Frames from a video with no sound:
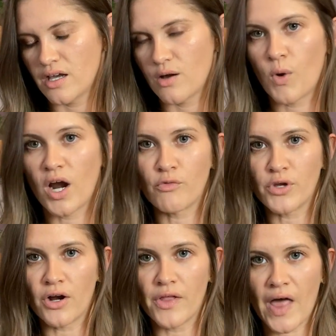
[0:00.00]
Where have
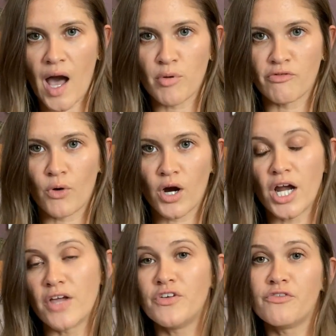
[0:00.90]
we heard that
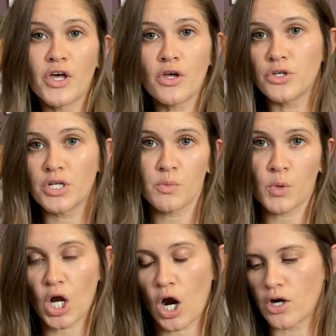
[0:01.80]
before? If you fail, you didn't
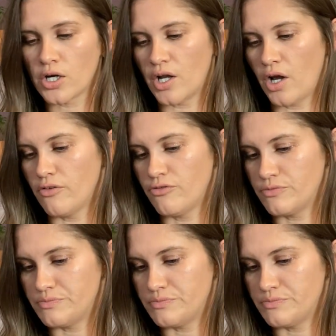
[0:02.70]
work hard enough.